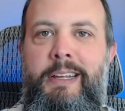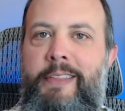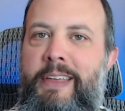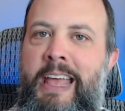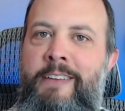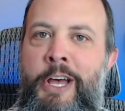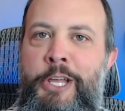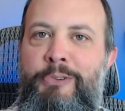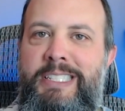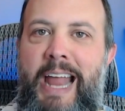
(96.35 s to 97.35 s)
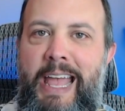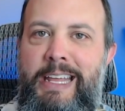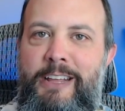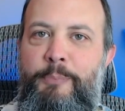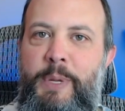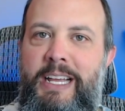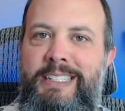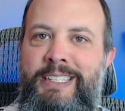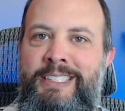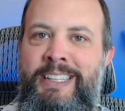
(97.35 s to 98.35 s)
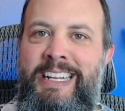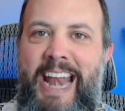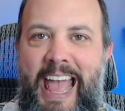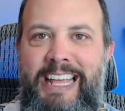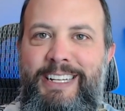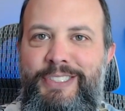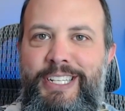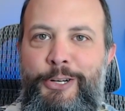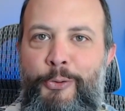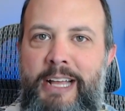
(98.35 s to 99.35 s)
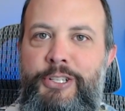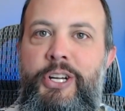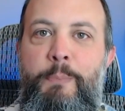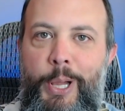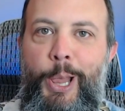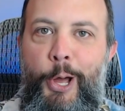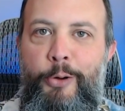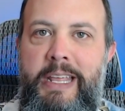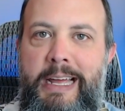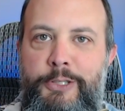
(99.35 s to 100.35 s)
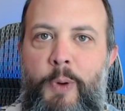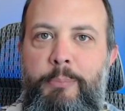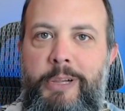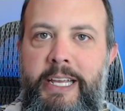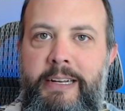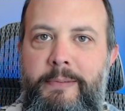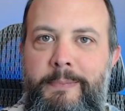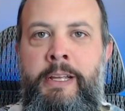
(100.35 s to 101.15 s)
And the k value is negative because it's in the negative z direction below the xy plane.